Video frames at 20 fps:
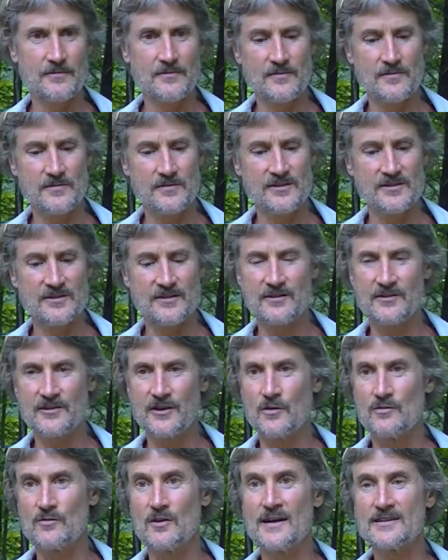just
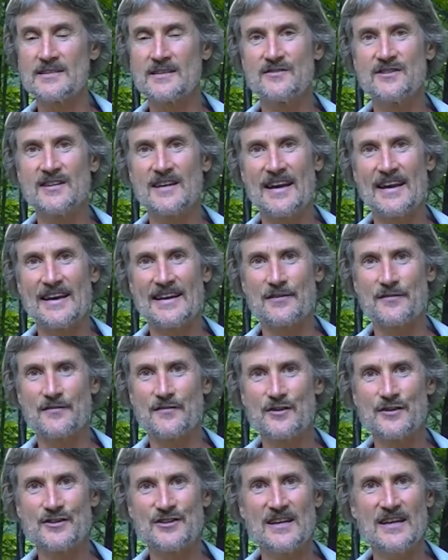loss of genetic
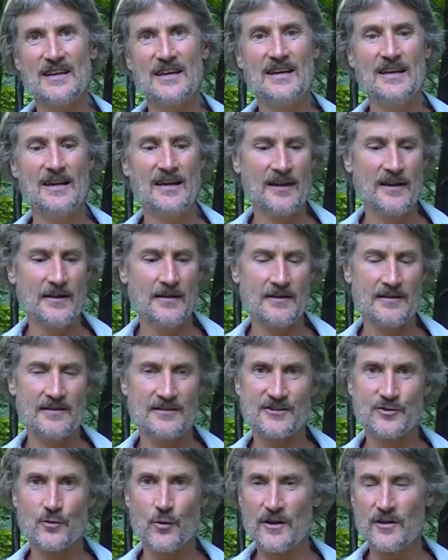diversity,
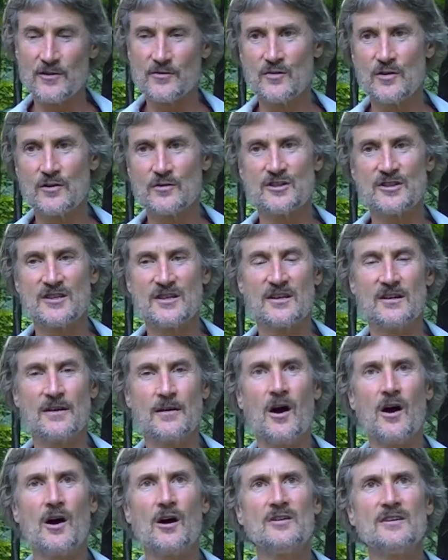soil erosion,
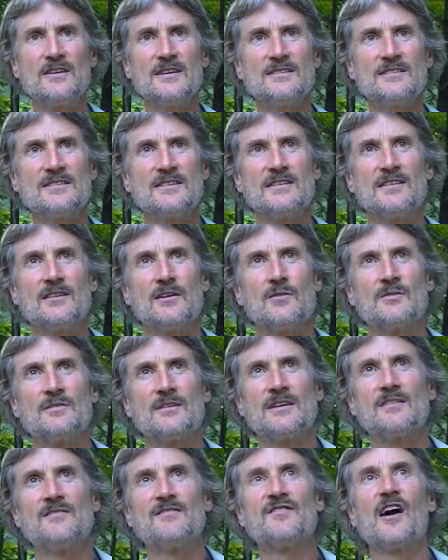all these
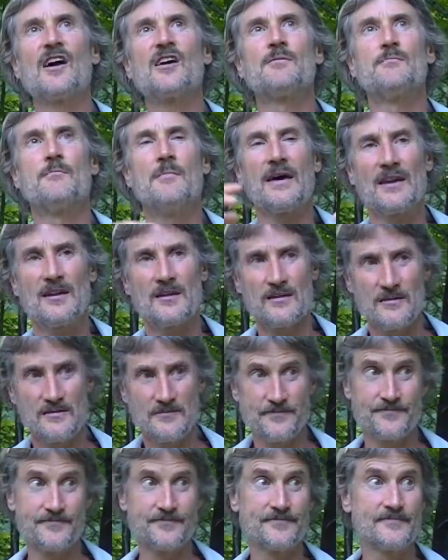environmental,
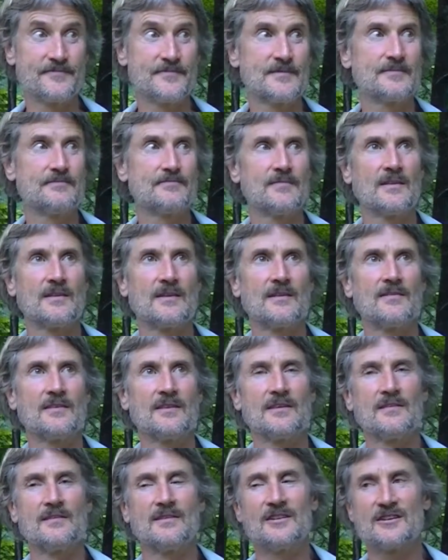
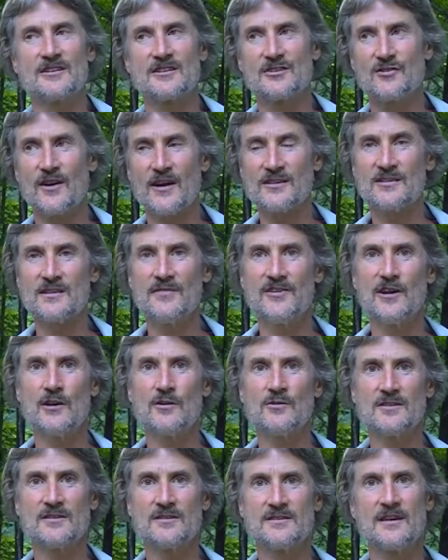the destruction of the
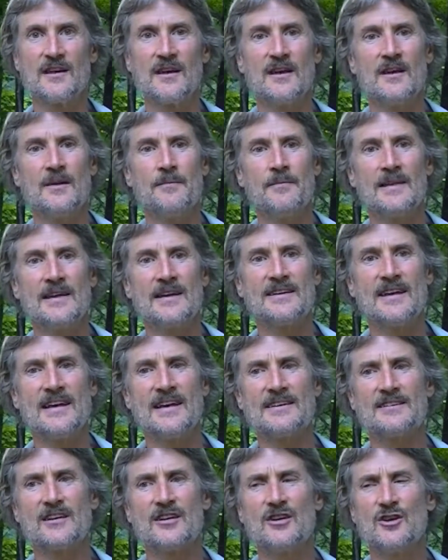oceans. It takes
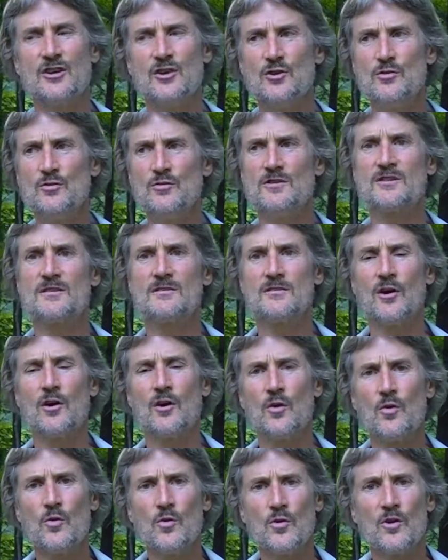a huge
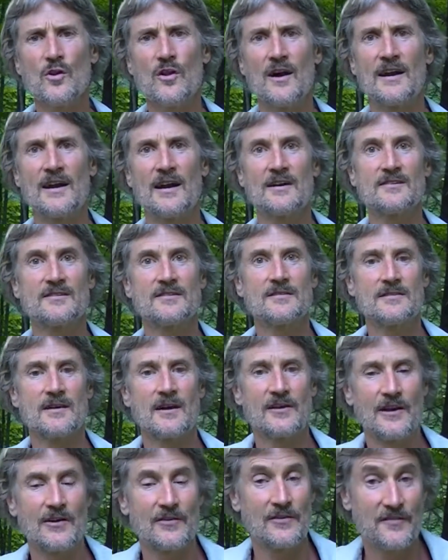toll on our
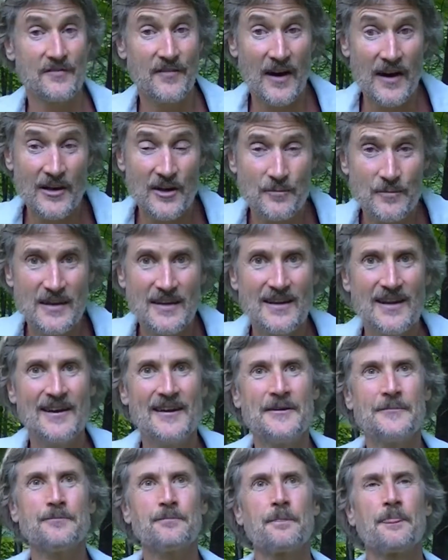environment,
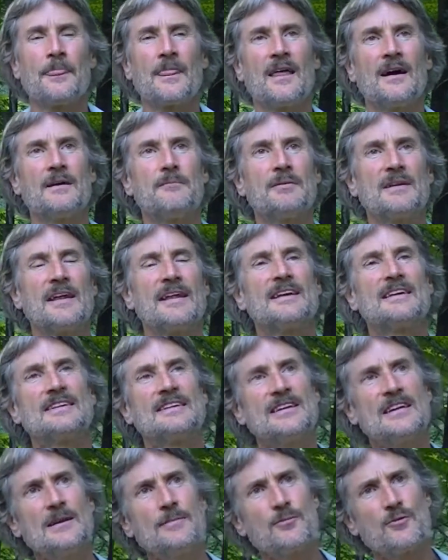but at a
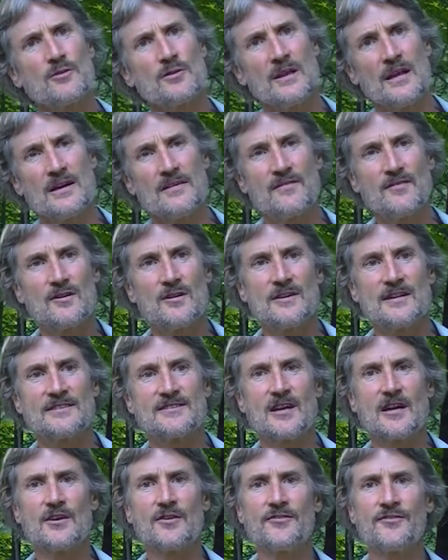deeper level, it's
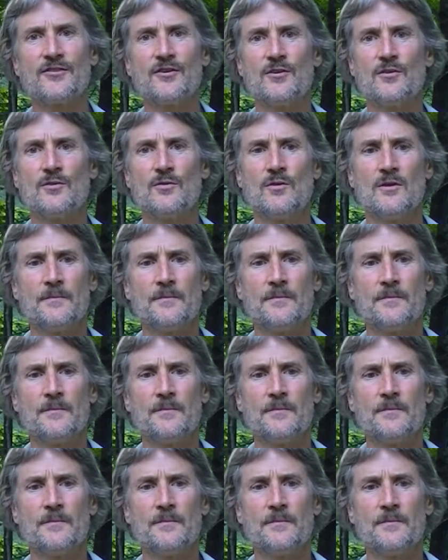also